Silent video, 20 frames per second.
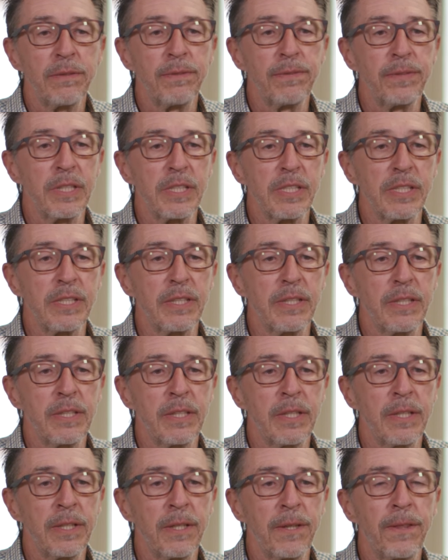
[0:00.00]
the first
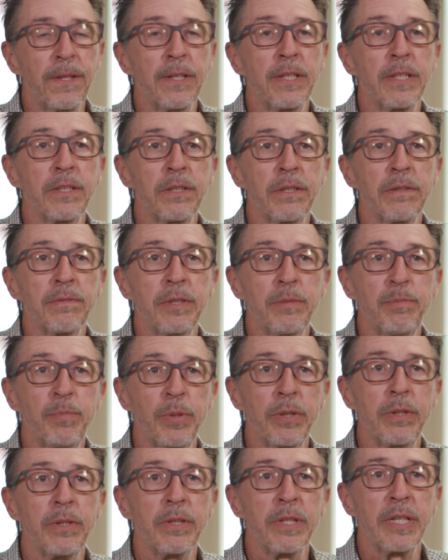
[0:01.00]
third of the
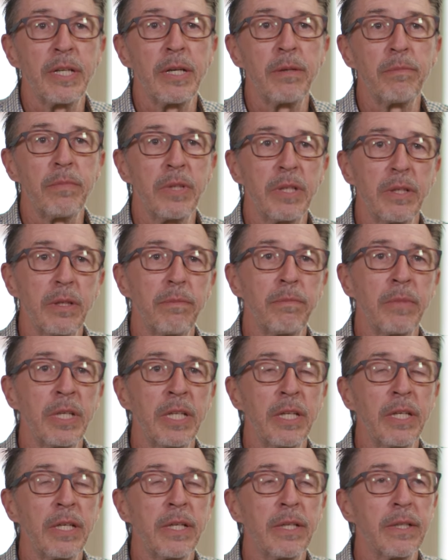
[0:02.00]
program,
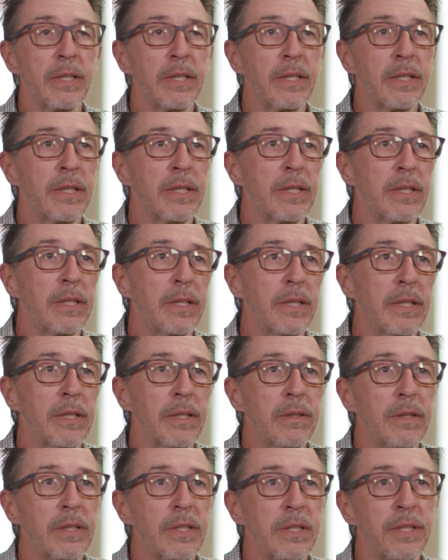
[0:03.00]
meaning
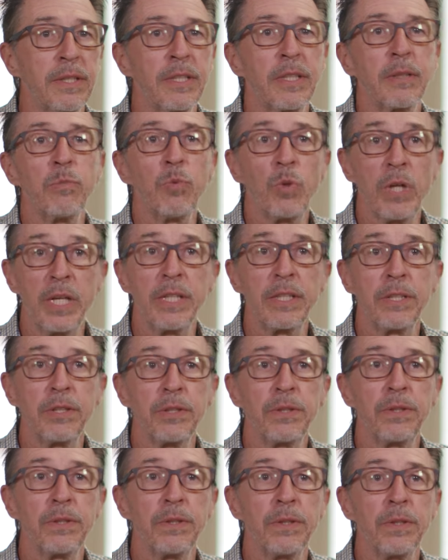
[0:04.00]
term one and
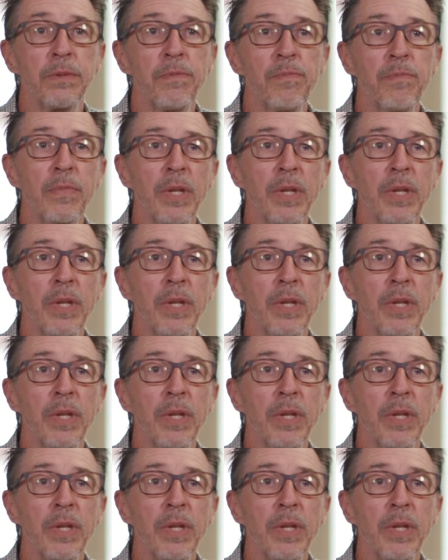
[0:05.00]
two,